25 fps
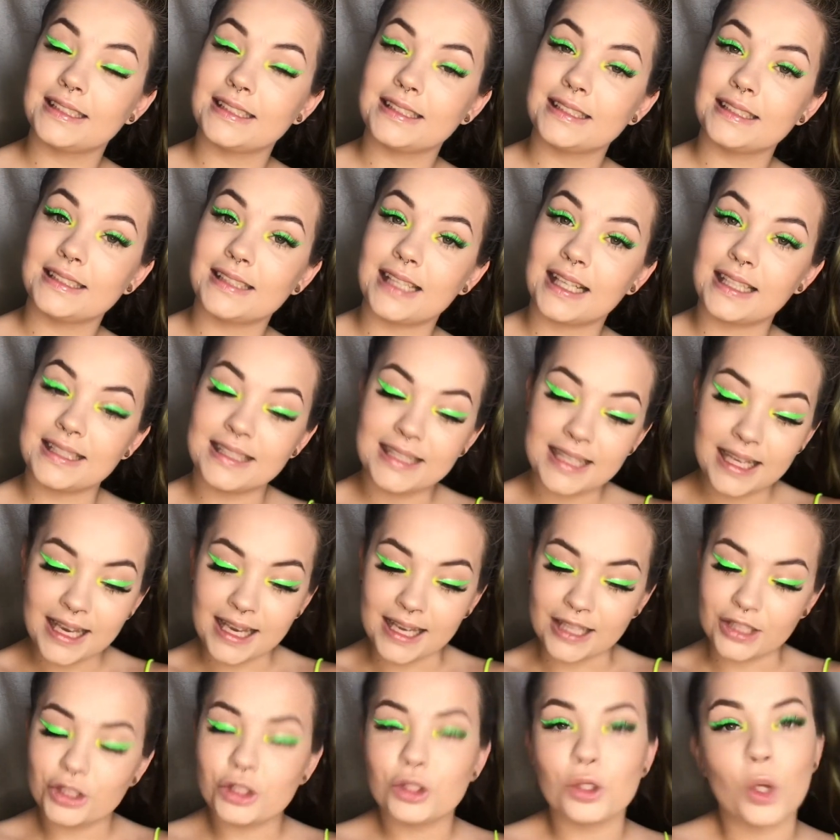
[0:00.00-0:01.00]
that's it.
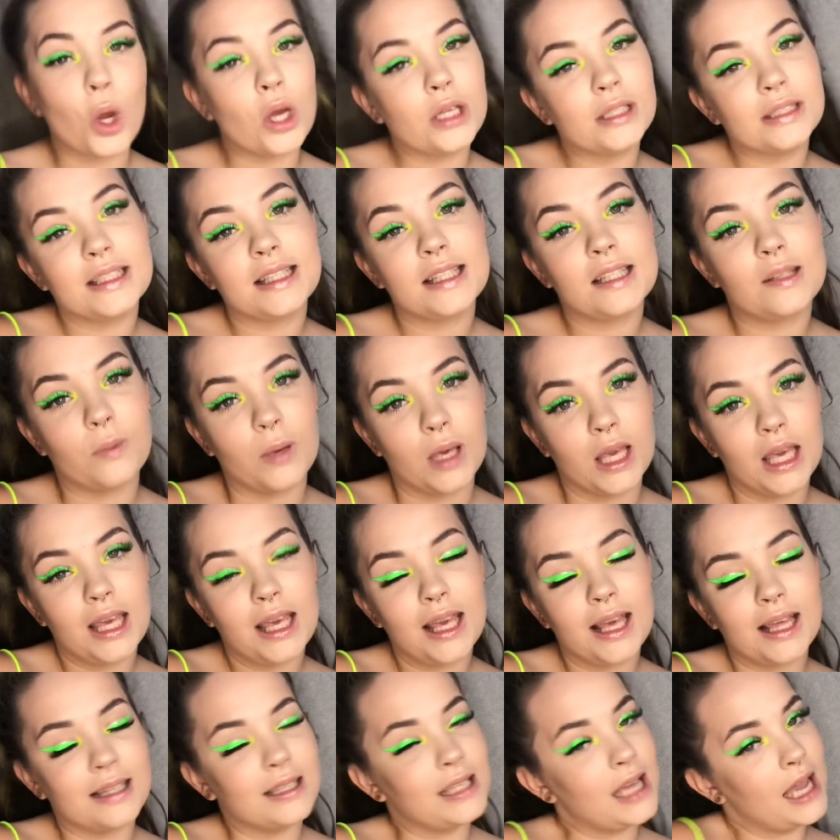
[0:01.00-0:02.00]
Short and sweet,
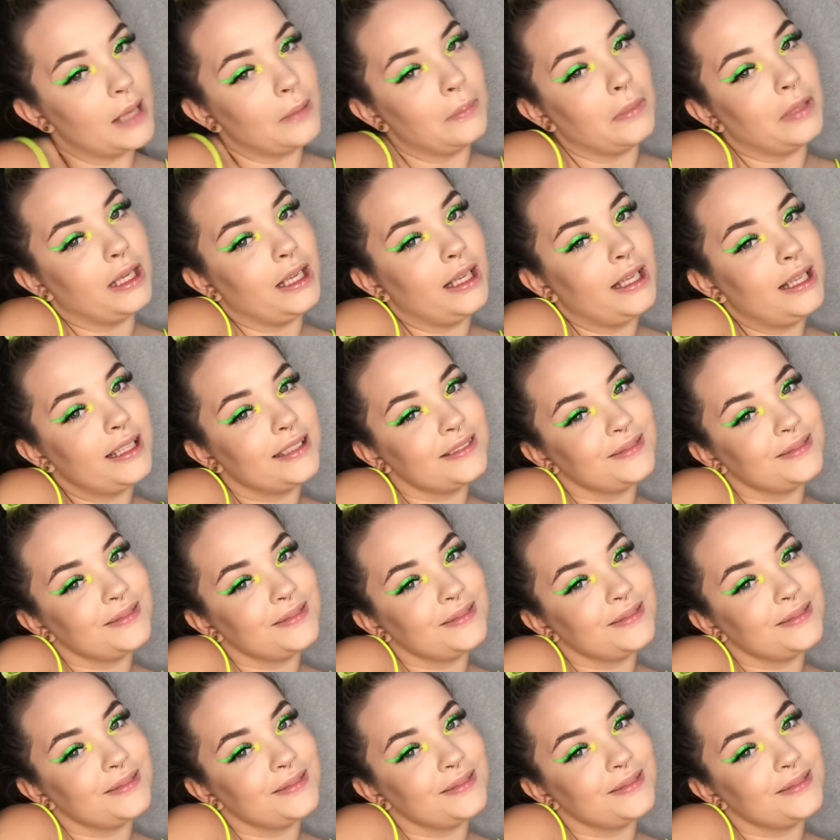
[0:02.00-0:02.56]
like me.